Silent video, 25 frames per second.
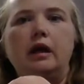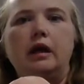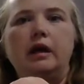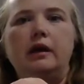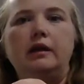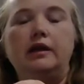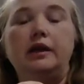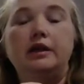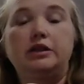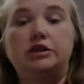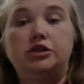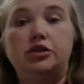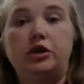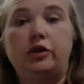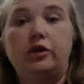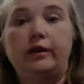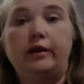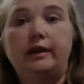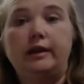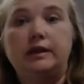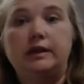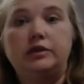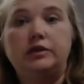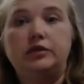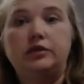this
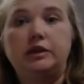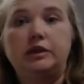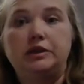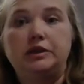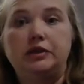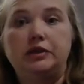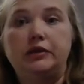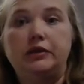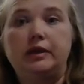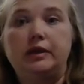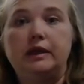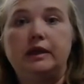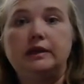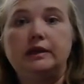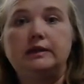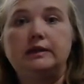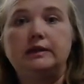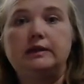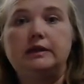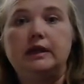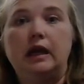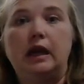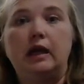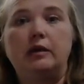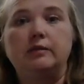journal entry to
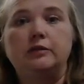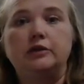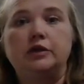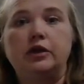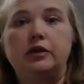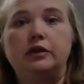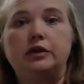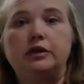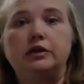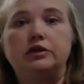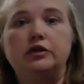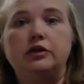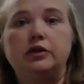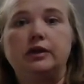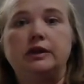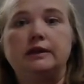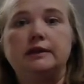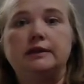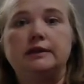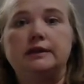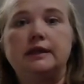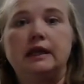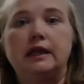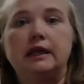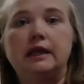this so that you can
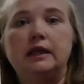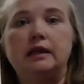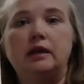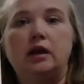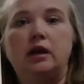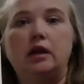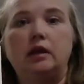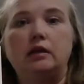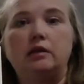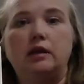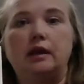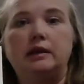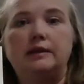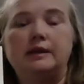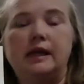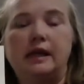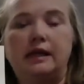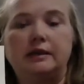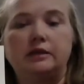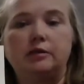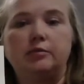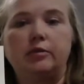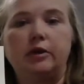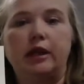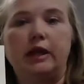see it. I'll
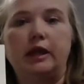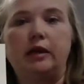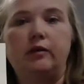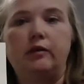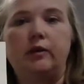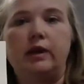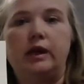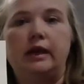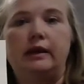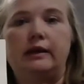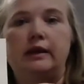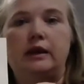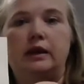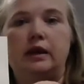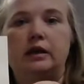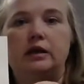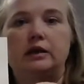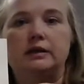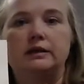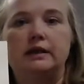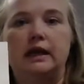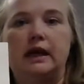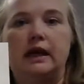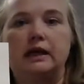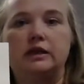attach a blank one, and then I'll
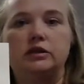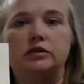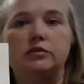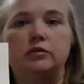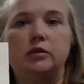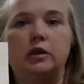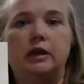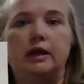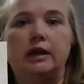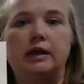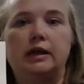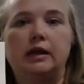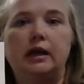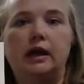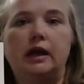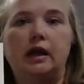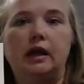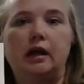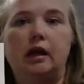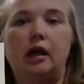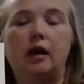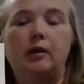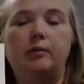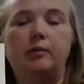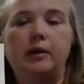attach
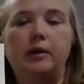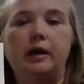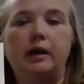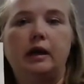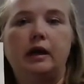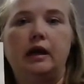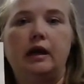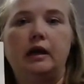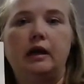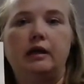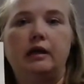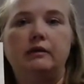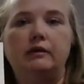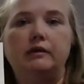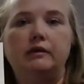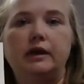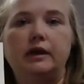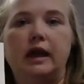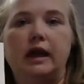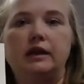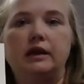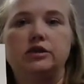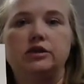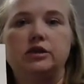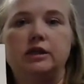a copy of it
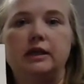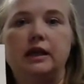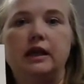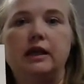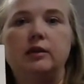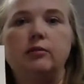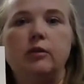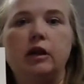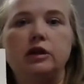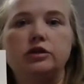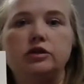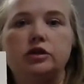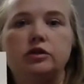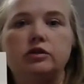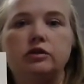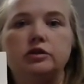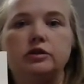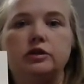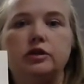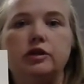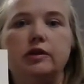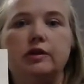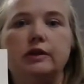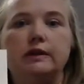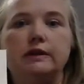actually in my journal
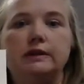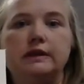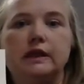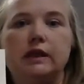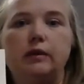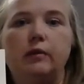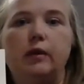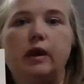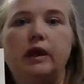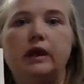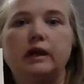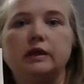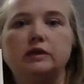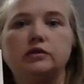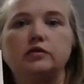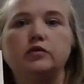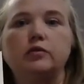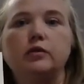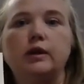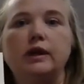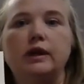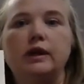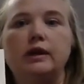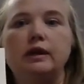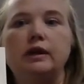so you can see what gets
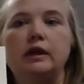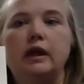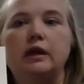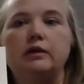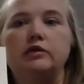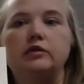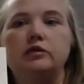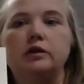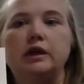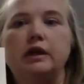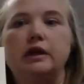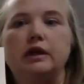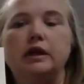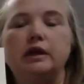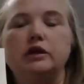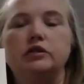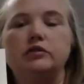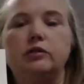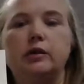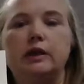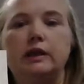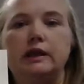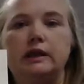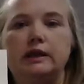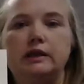written underneath each
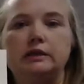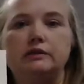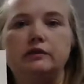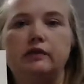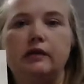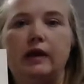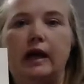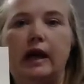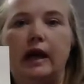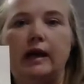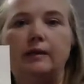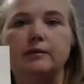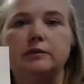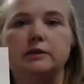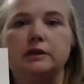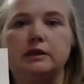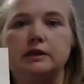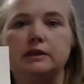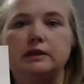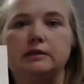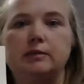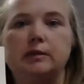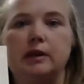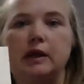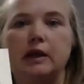one of these flaps.
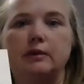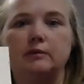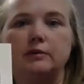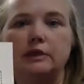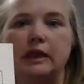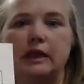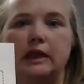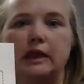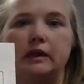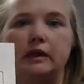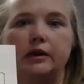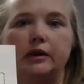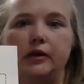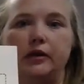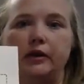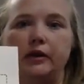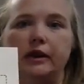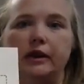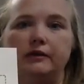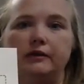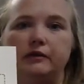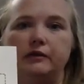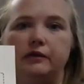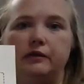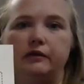This becomes like a little
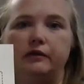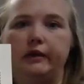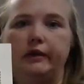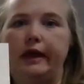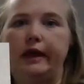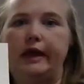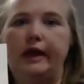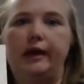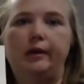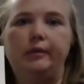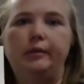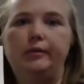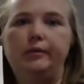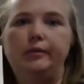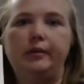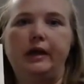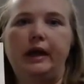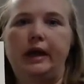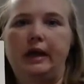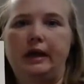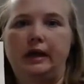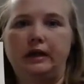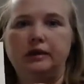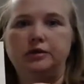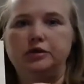lift a flap
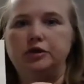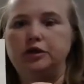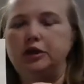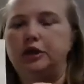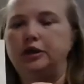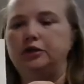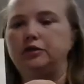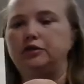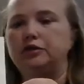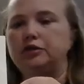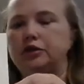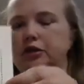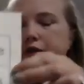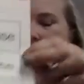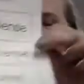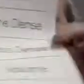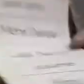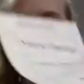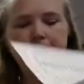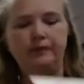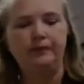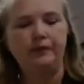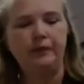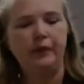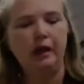page in your
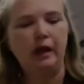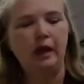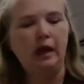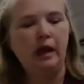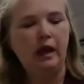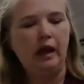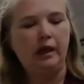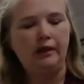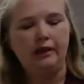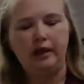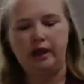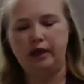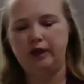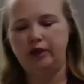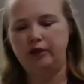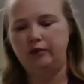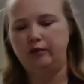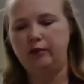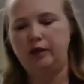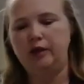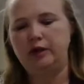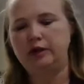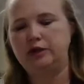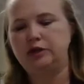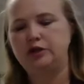journal. The other
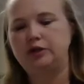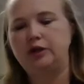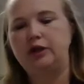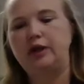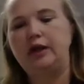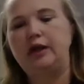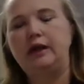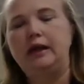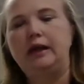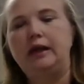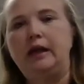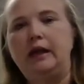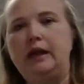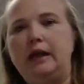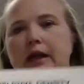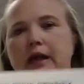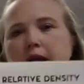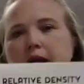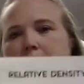one that you're going to need